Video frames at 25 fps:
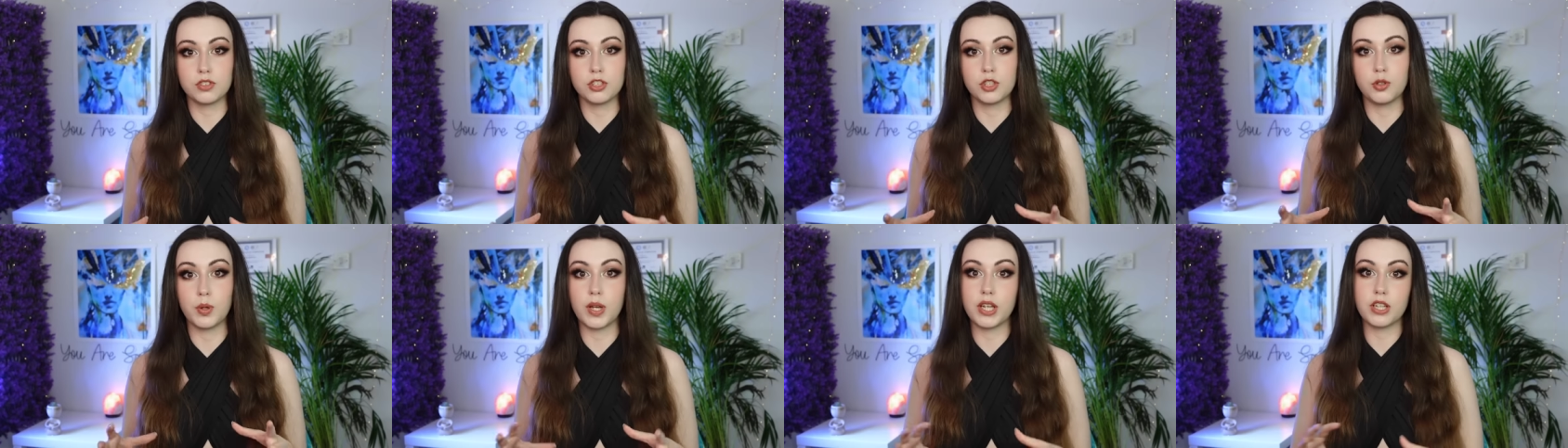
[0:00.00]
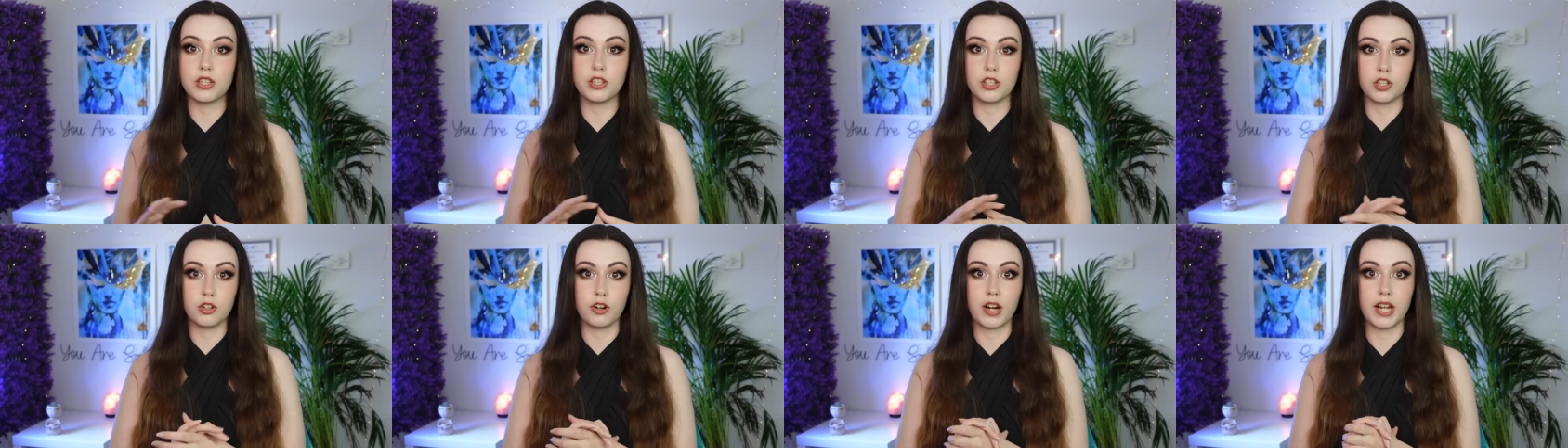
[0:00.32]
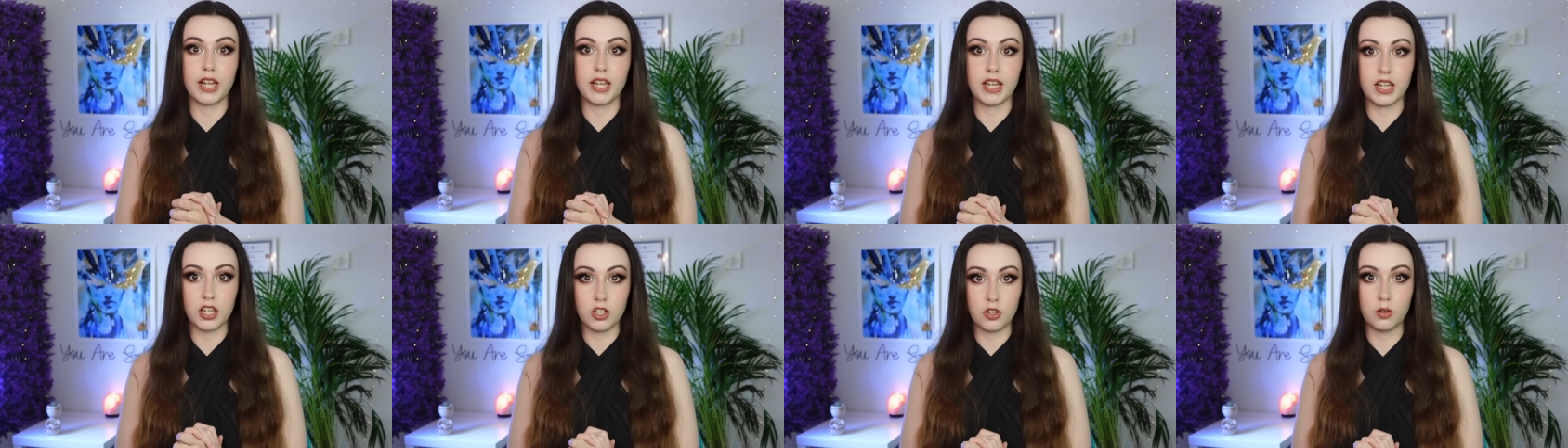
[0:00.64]
to
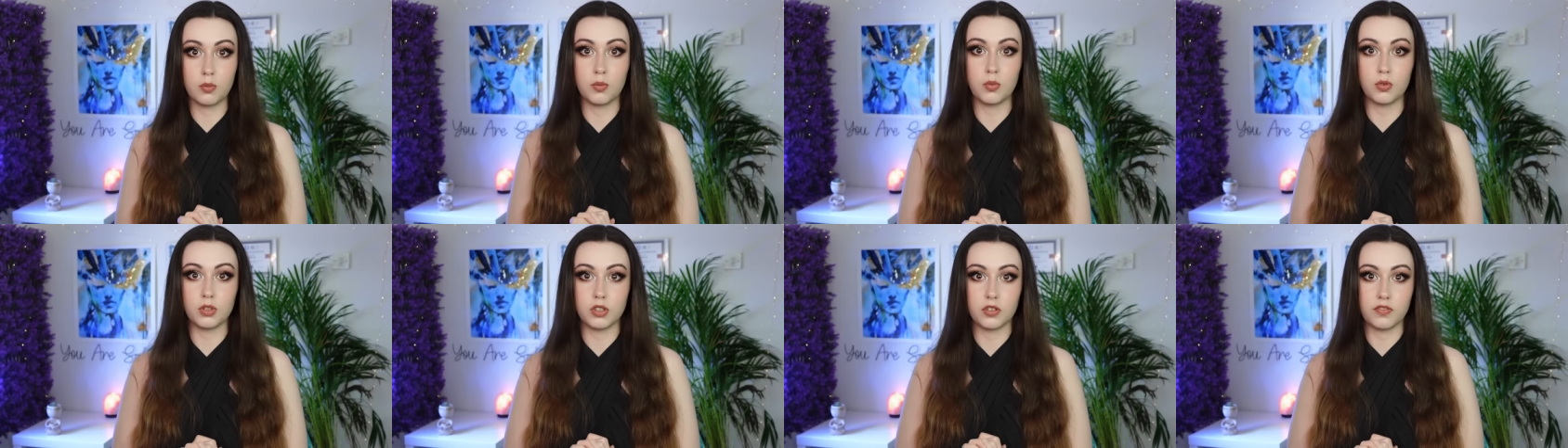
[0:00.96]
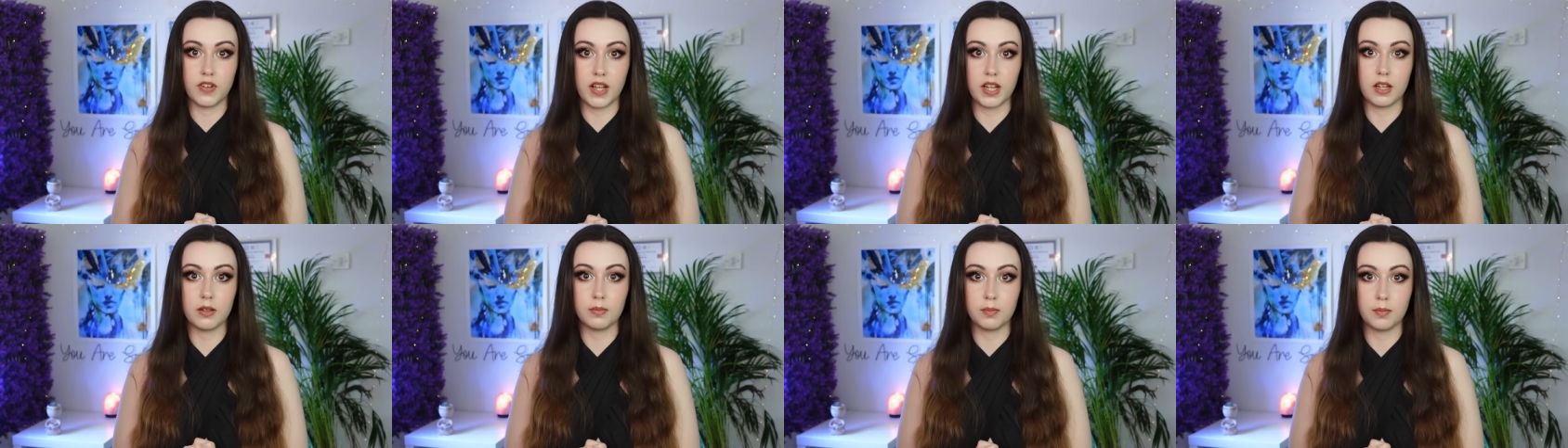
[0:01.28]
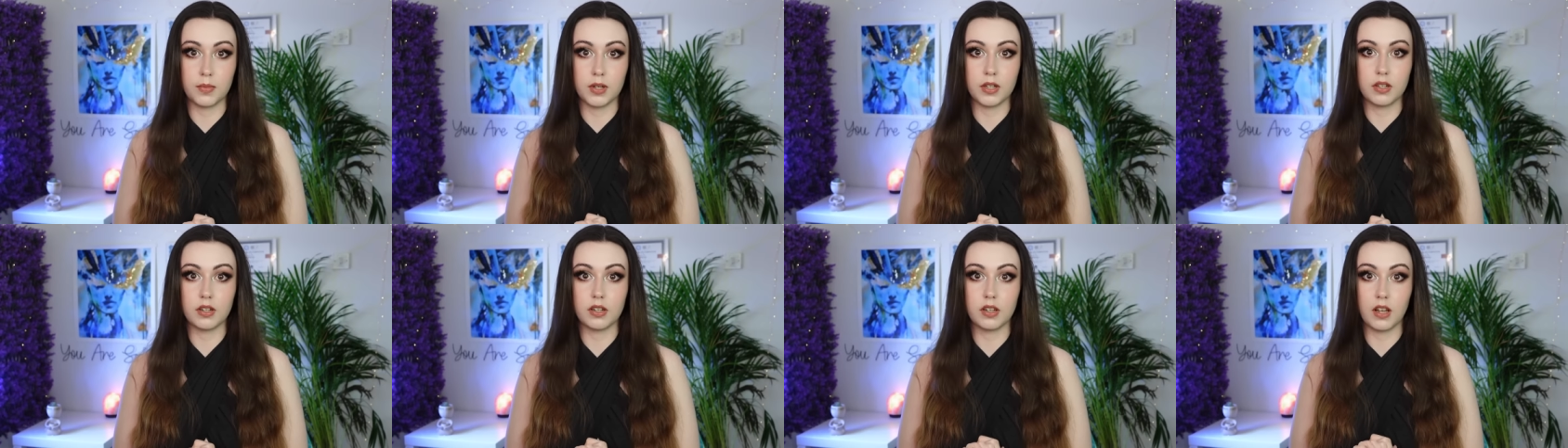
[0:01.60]
integrate in normal
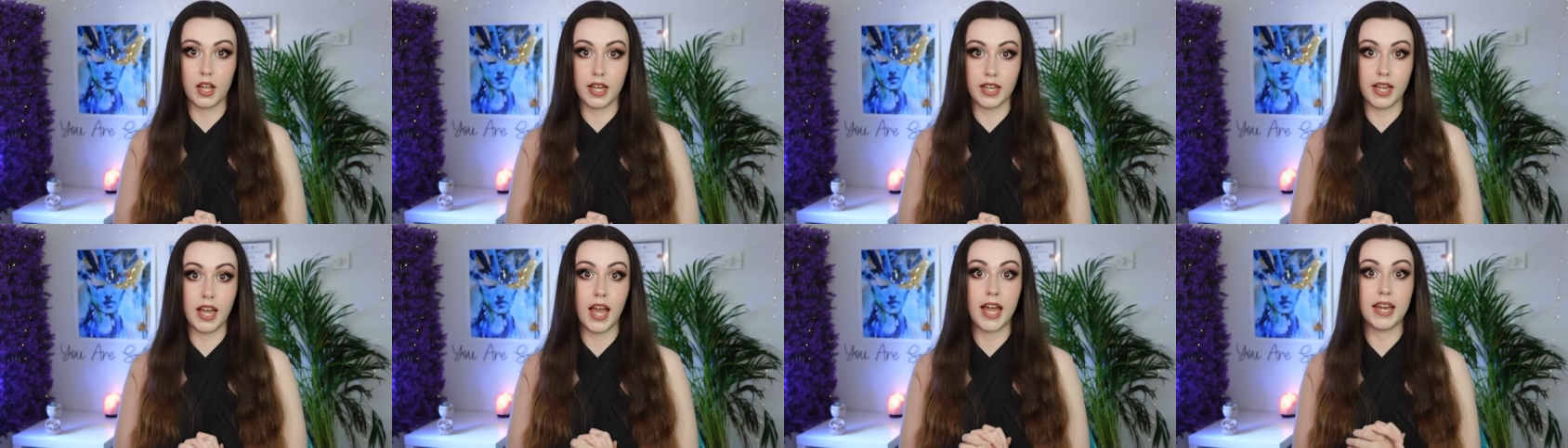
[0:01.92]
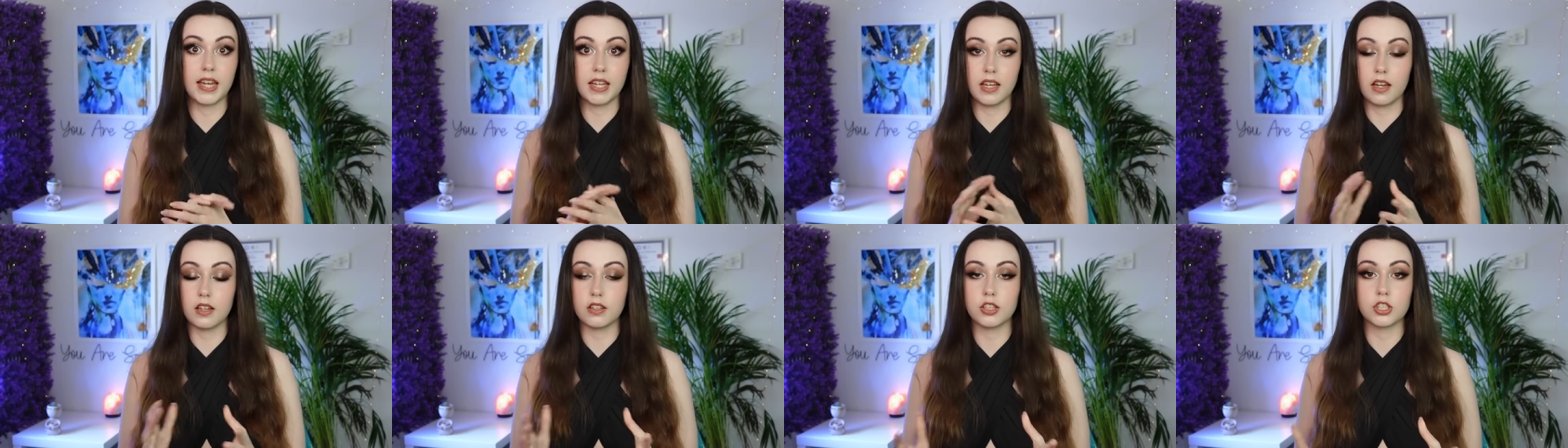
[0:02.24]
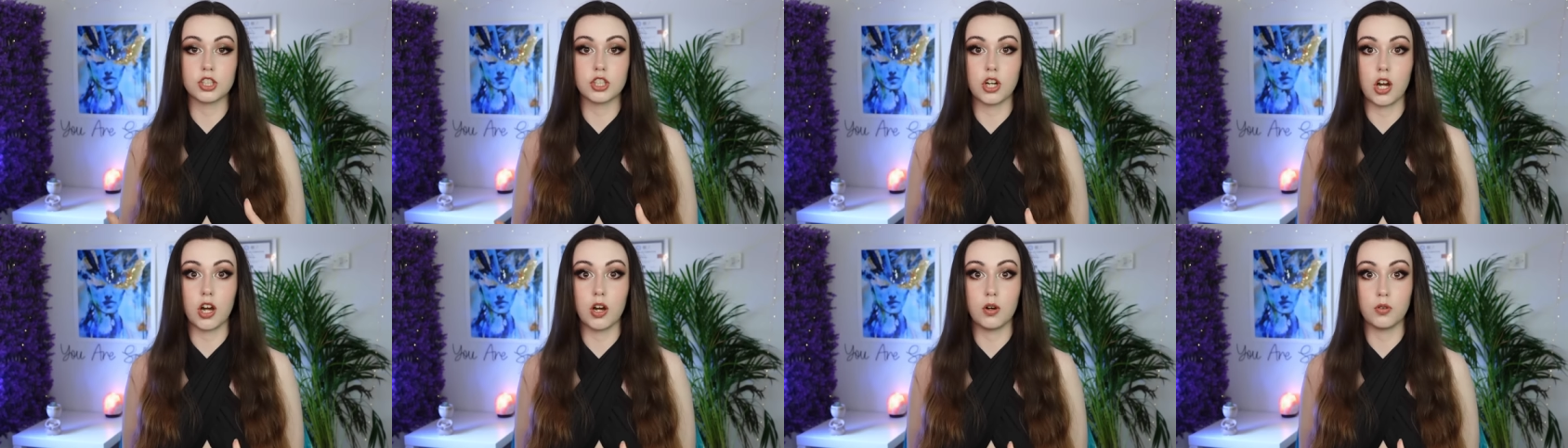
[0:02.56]
development like any other
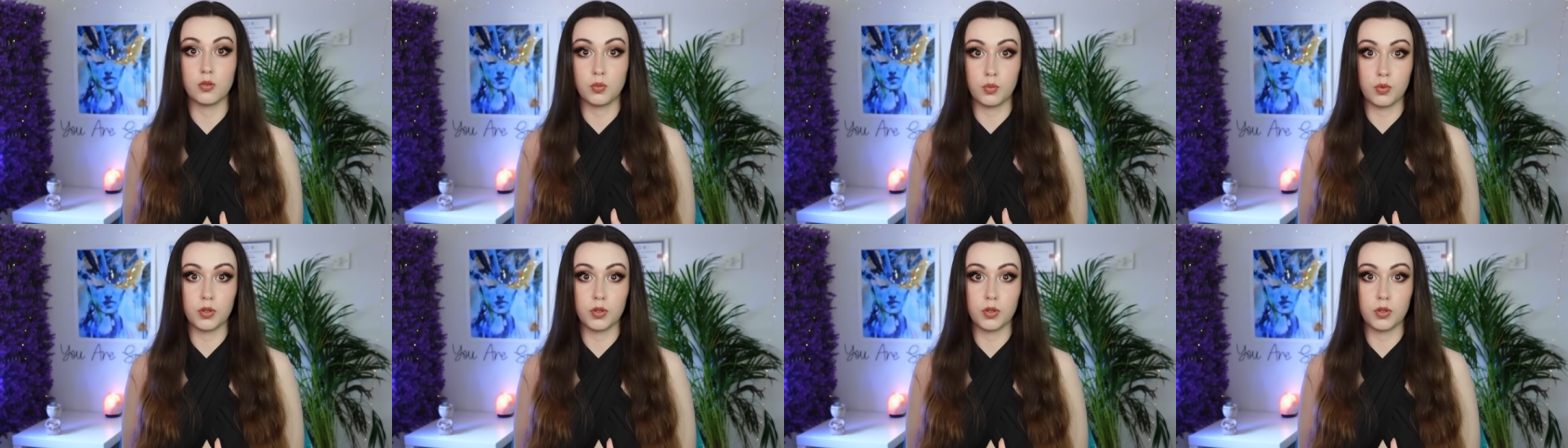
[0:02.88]
child